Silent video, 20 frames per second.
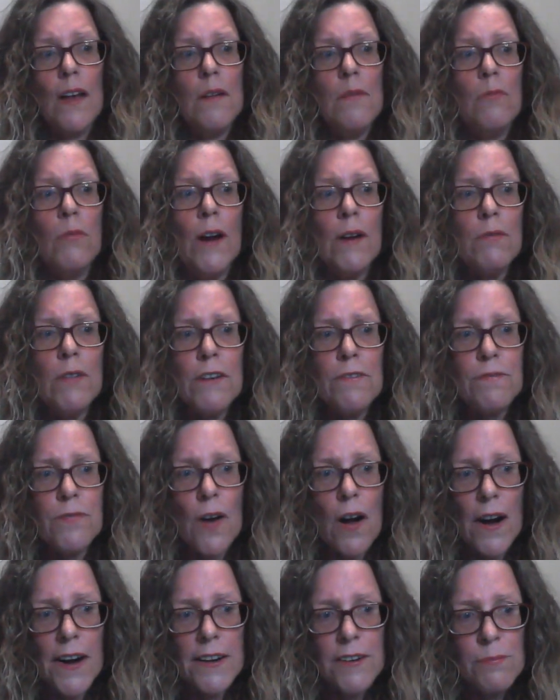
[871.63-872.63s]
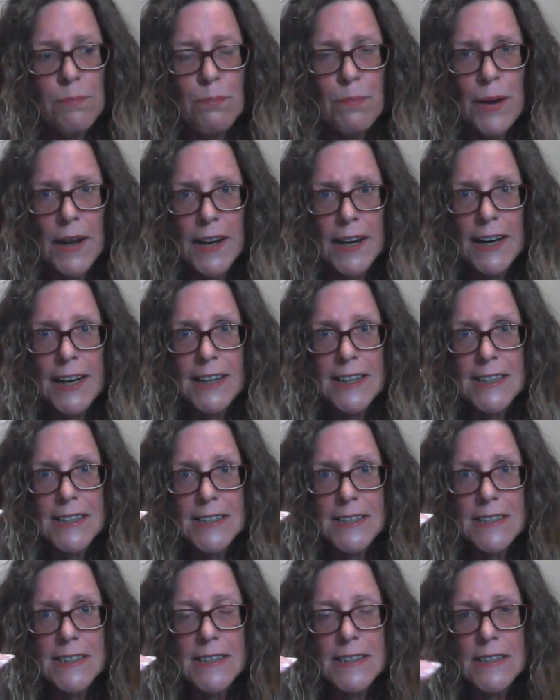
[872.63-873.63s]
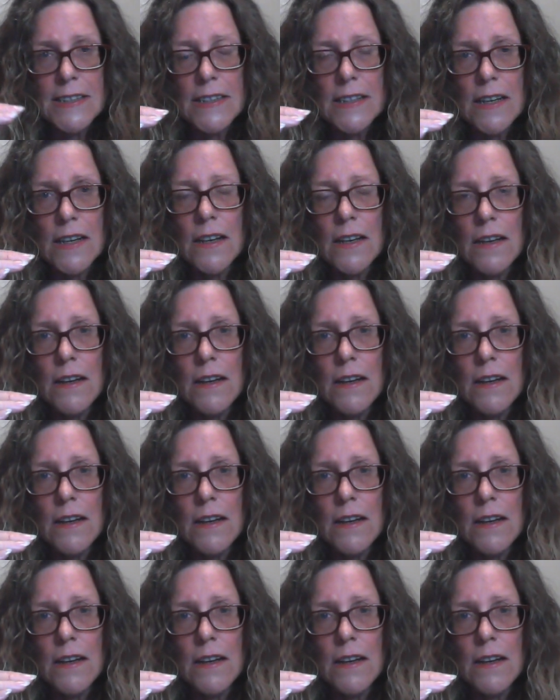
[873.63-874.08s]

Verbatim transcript: when we find peace,